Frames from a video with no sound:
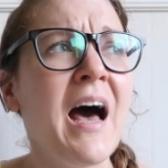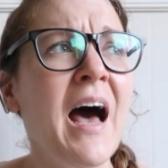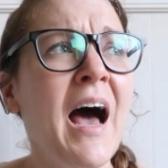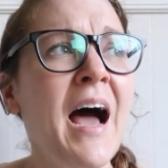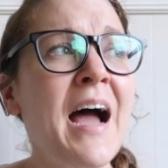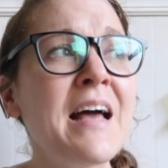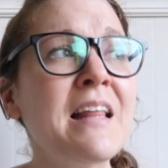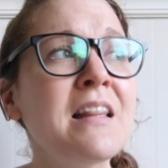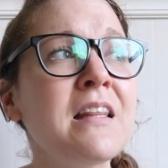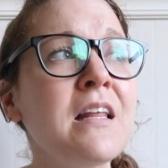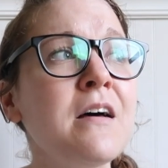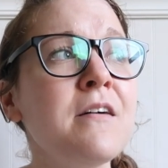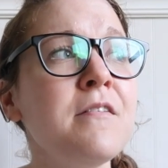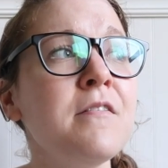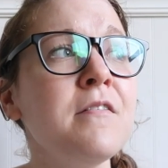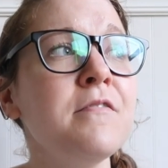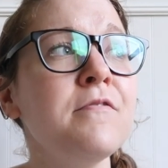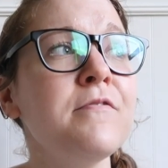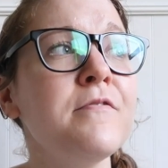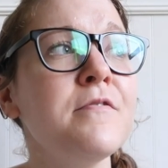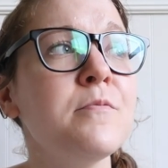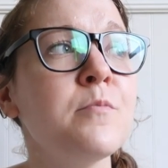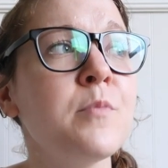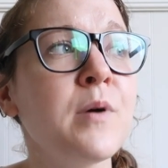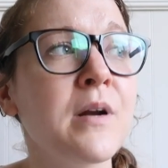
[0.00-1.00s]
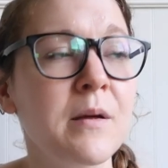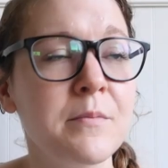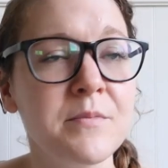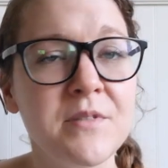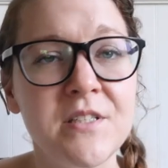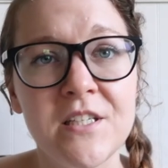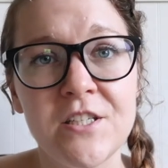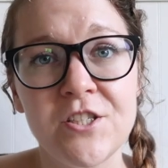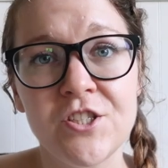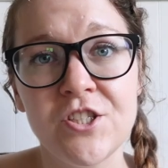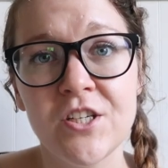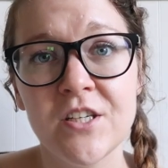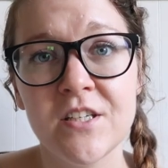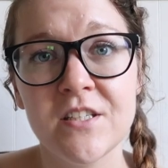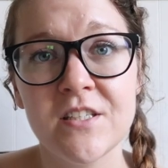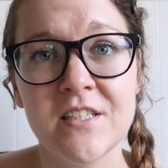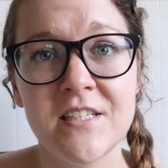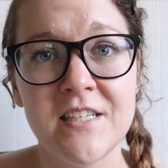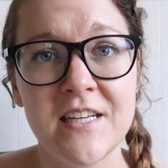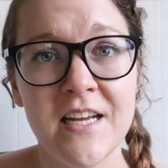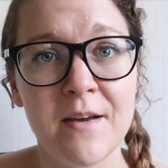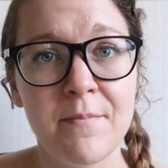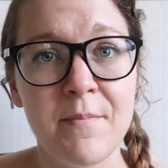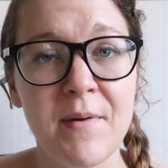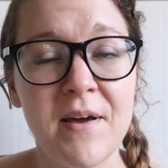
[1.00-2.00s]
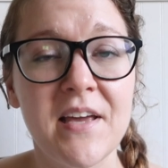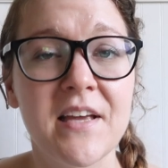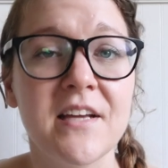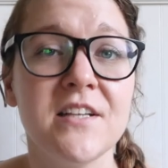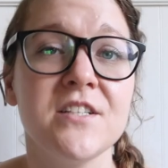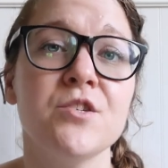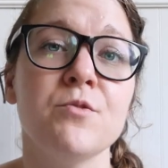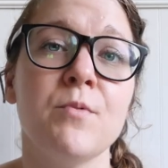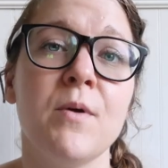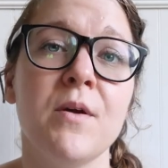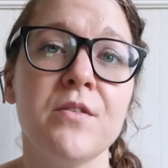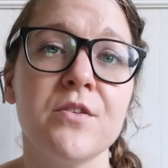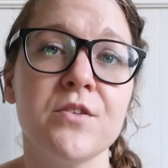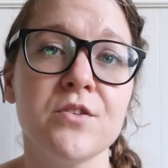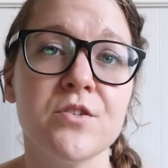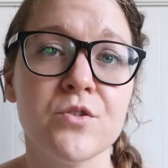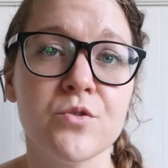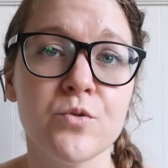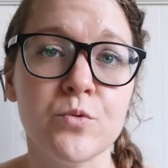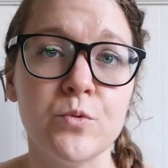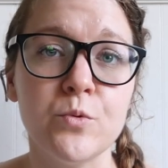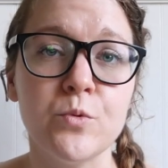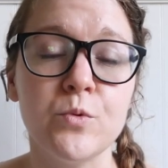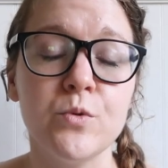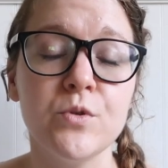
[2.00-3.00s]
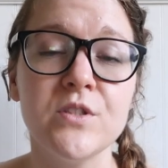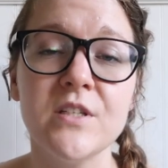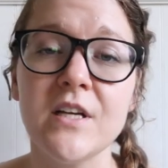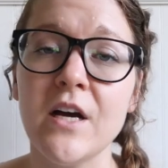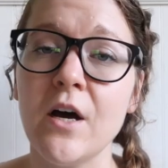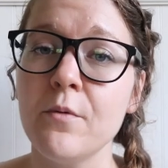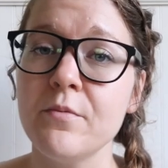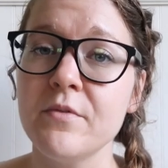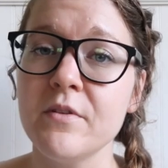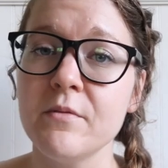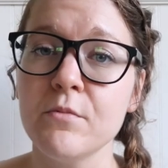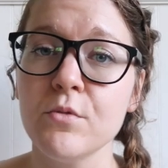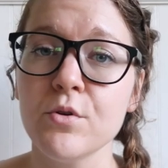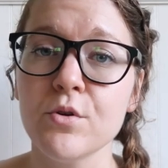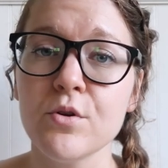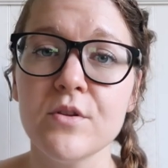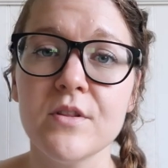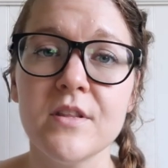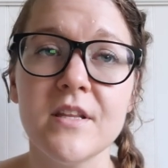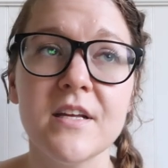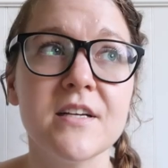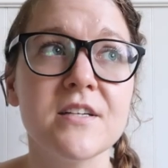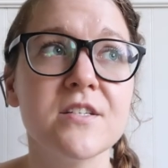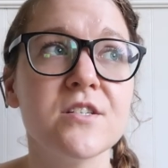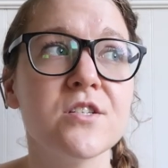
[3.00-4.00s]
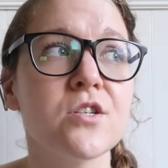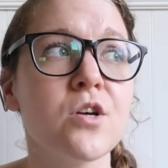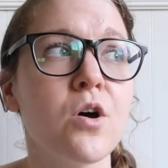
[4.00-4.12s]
I love when I'm teaching to take my kids around the school to help them learn things.